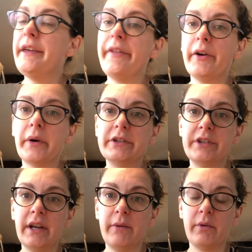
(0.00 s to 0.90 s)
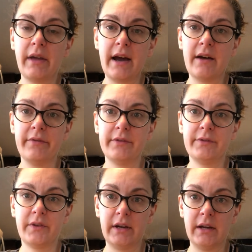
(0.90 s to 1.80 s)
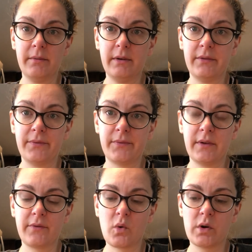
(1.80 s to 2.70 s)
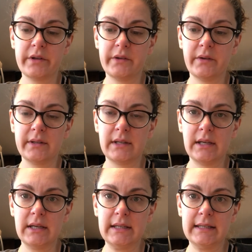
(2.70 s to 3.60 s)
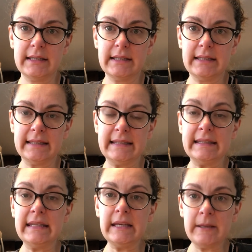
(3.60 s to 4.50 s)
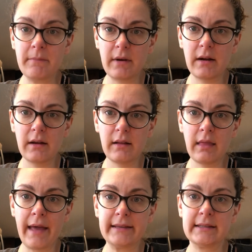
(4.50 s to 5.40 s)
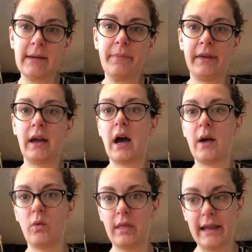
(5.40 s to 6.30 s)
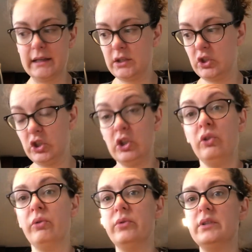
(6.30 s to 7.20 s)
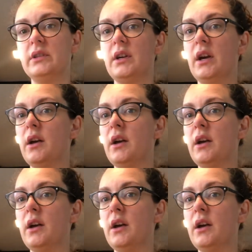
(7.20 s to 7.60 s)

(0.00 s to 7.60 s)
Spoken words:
The other question I will have for him, if cortisone doesn't seem like something I would like to choose,